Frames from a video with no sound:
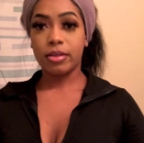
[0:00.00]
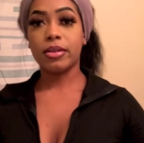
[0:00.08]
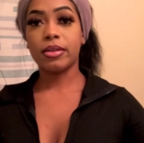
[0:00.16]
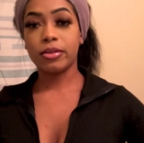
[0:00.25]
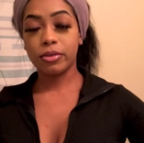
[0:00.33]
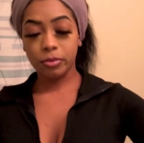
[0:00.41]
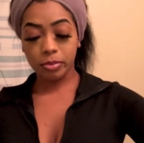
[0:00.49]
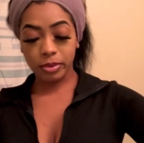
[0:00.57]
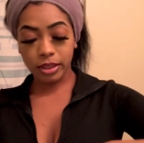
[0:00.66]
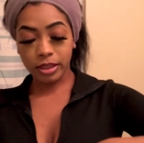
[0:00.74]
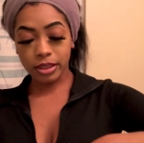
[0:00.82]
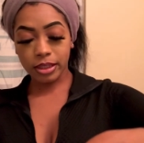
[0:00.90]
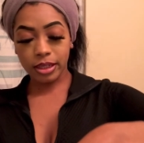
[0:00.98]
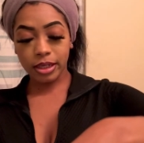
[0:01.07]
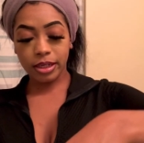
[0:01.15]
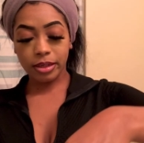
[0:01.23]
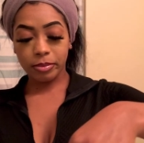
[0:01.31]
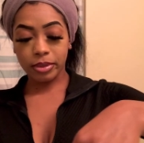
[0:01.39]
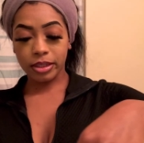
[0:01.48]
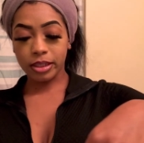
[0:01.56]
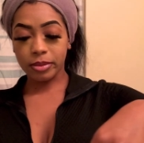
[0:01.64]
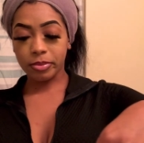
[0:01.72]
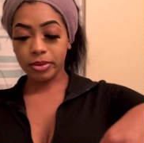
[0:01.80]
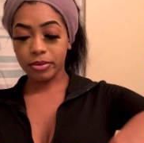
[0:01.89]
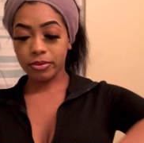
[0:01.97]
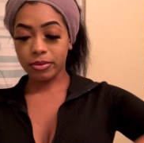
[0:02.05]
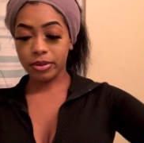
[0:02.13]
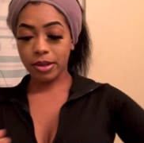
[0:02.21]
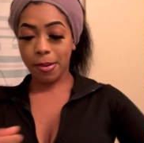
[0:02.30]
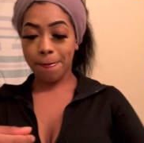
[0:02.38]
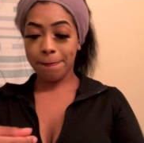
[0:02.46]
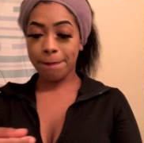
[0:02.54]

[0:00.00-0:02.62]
a two-piece set. I'm gonna just put on